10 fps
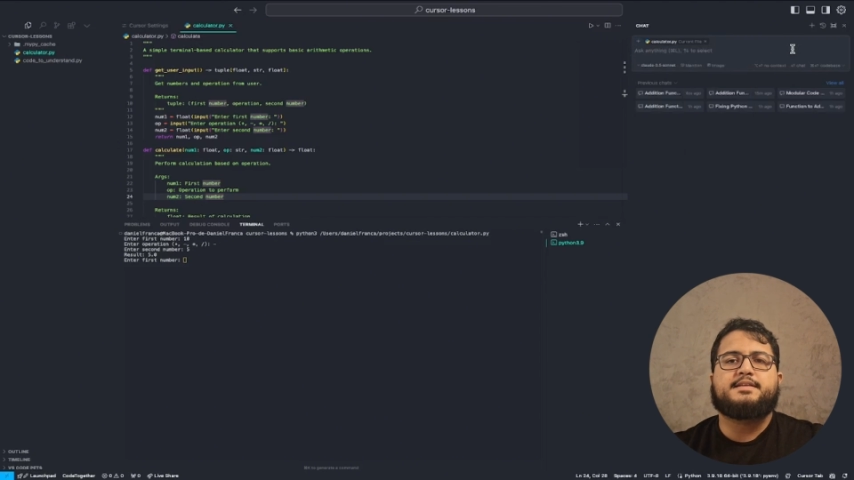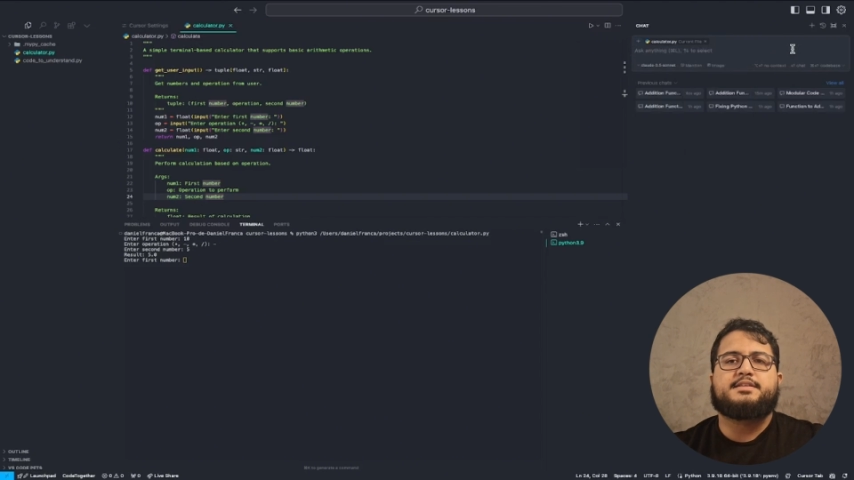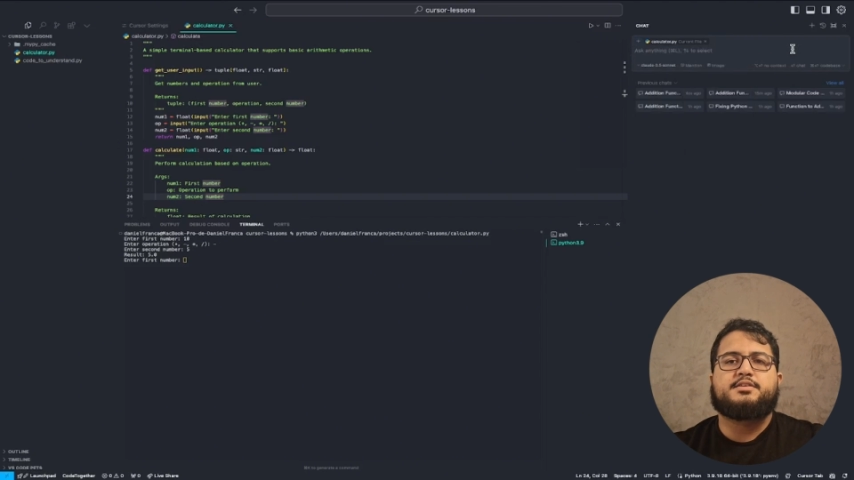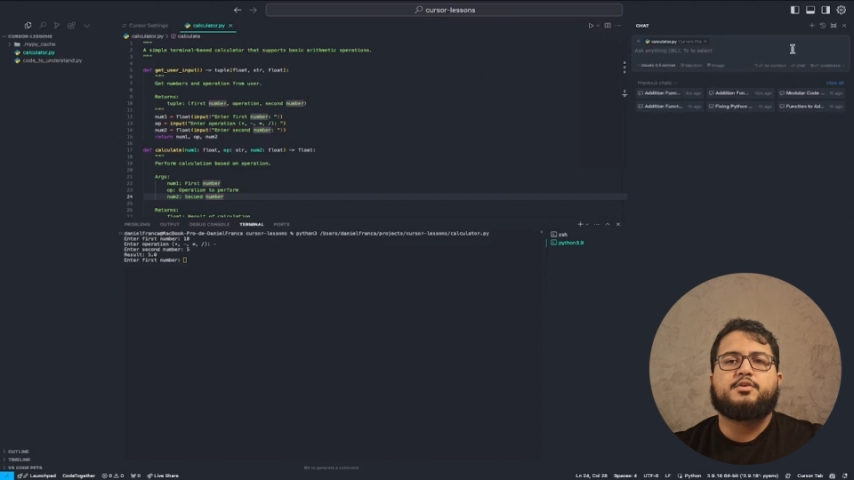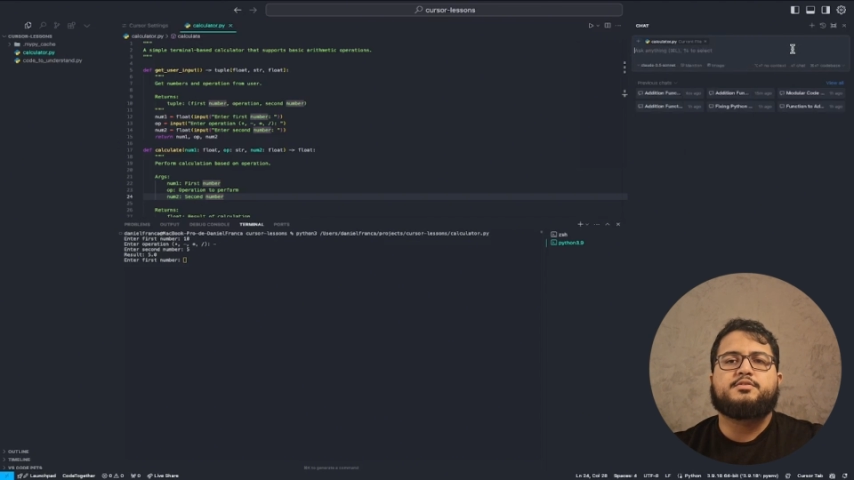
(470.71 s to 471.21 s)

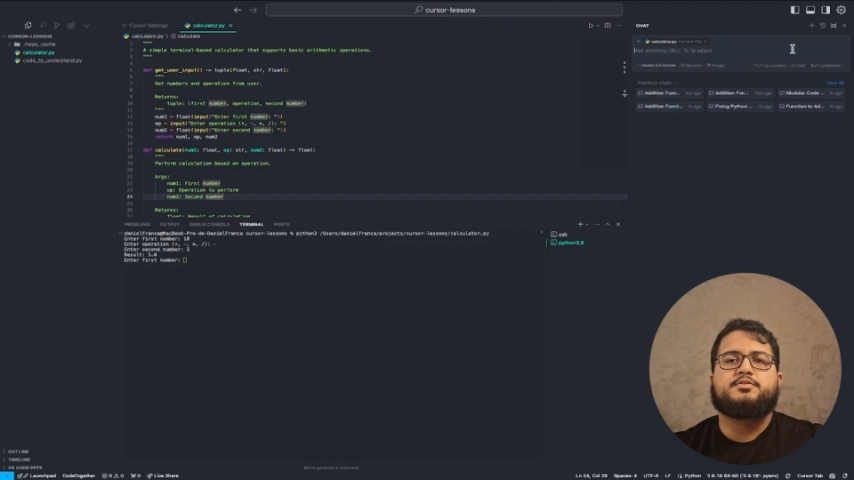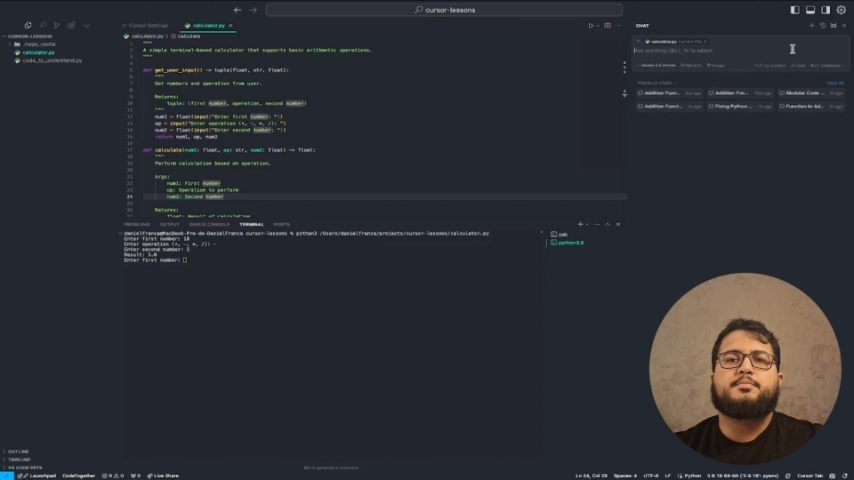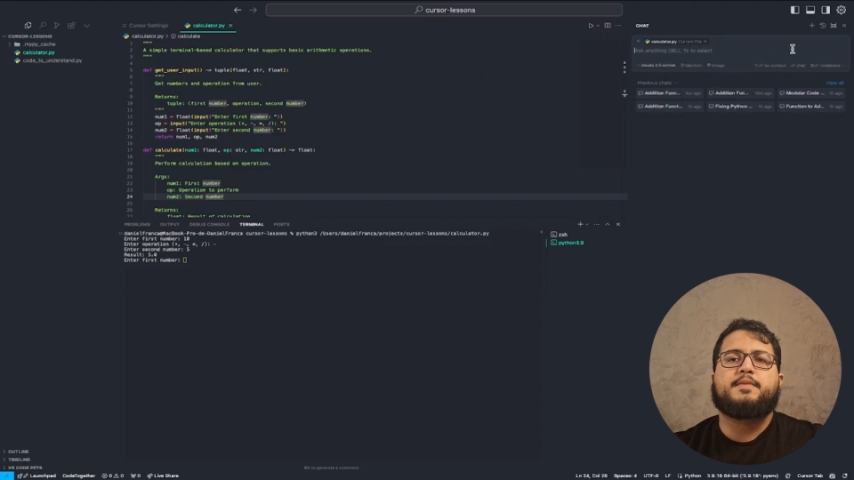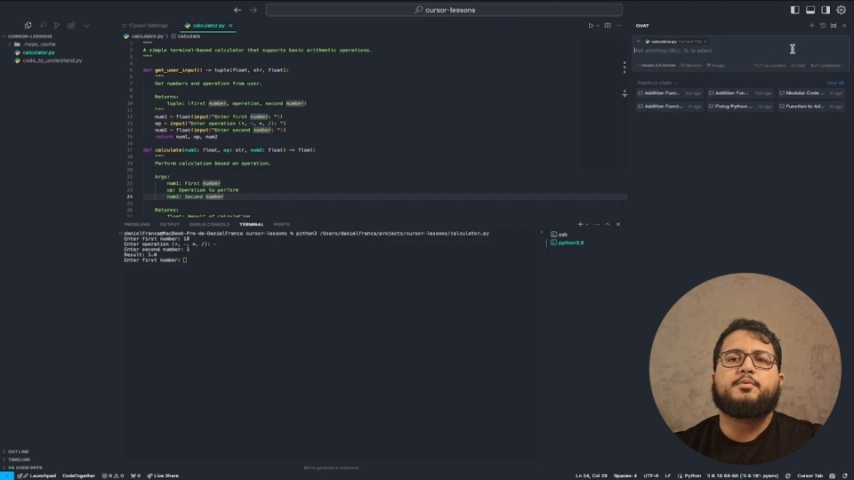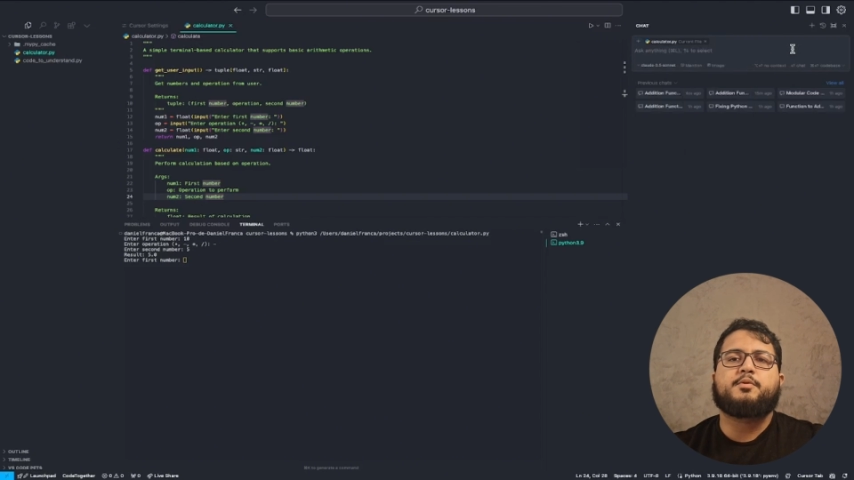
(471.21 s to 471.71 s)
this code to
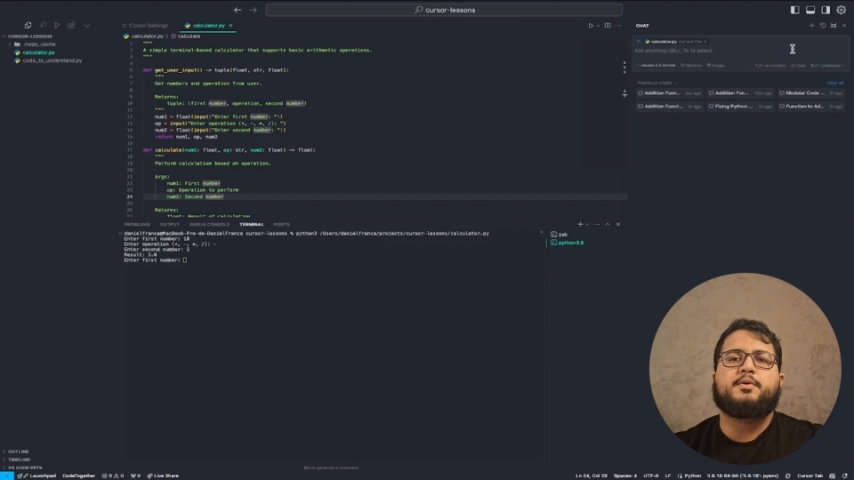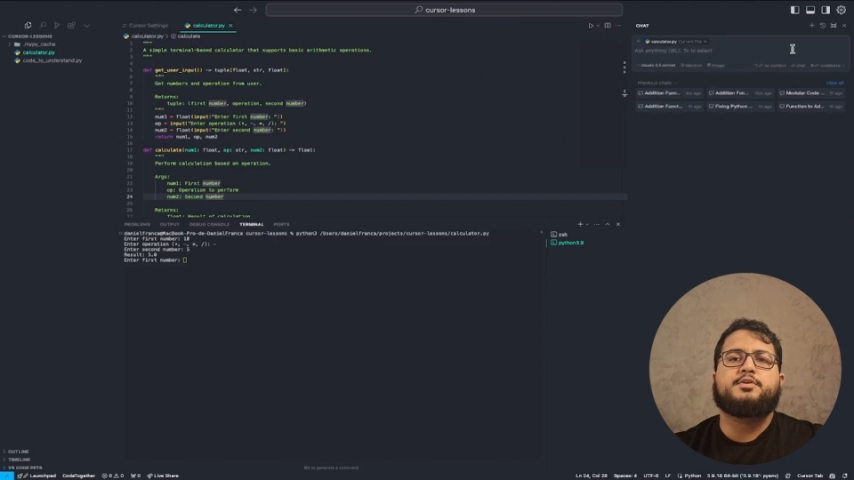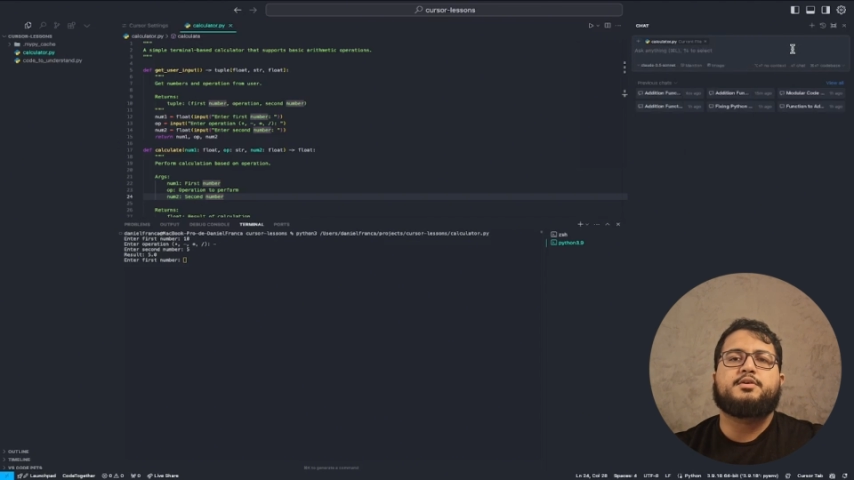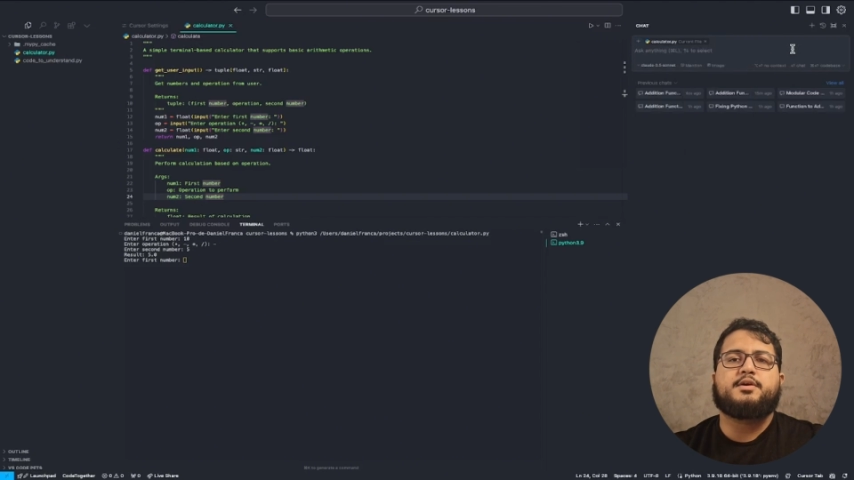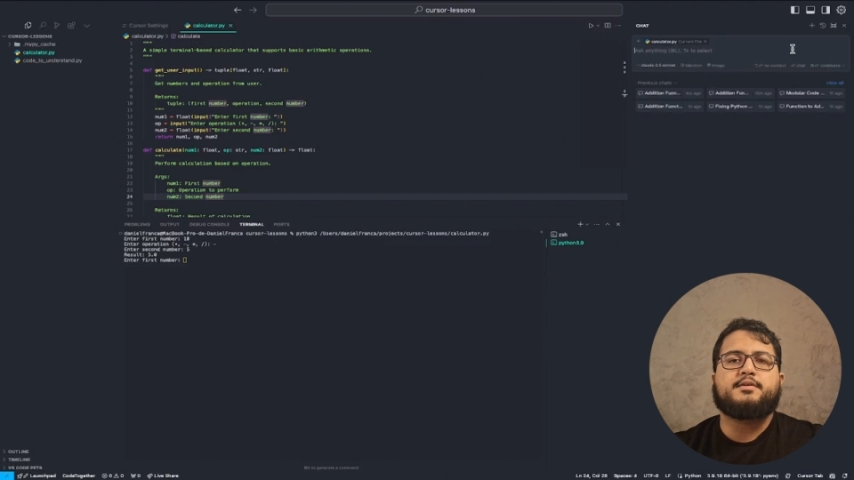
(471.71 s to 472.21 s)
be more
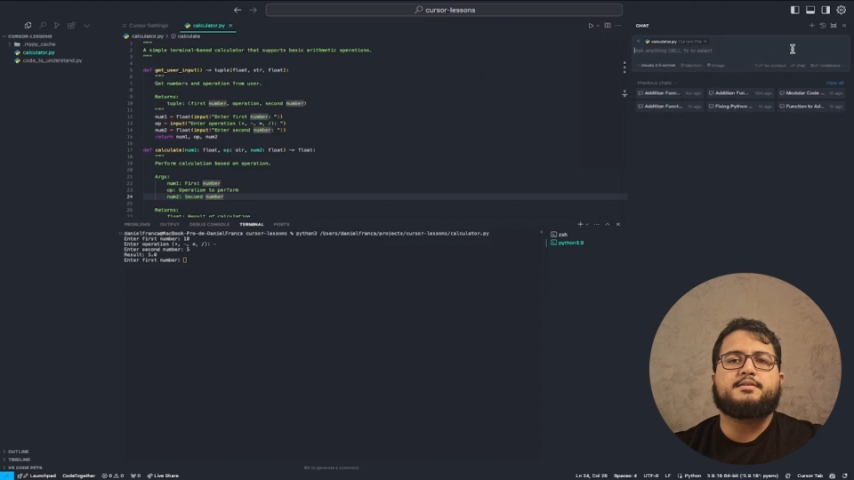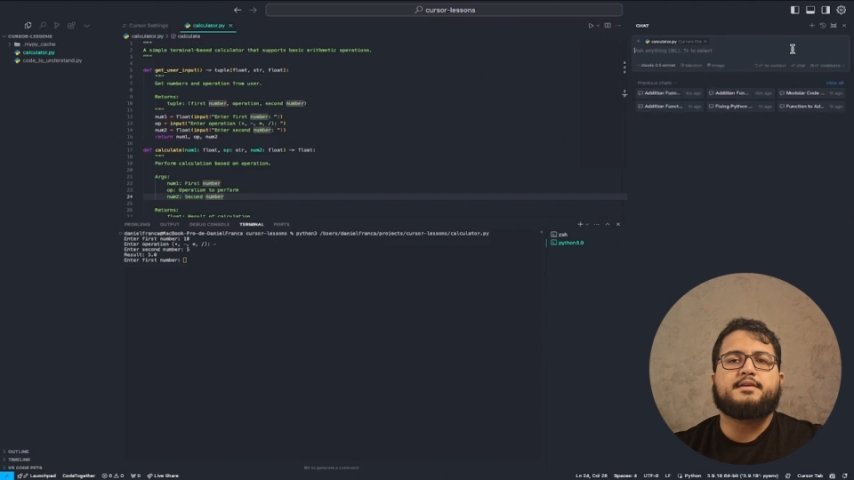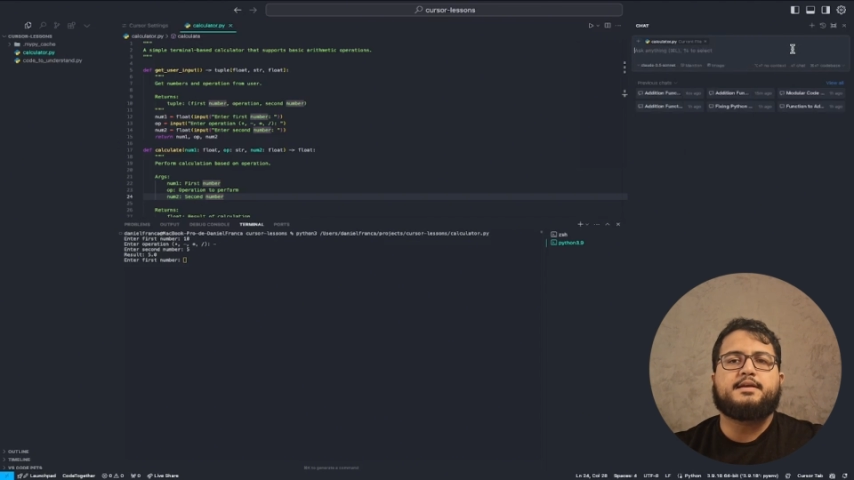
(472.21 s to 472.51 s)
modular,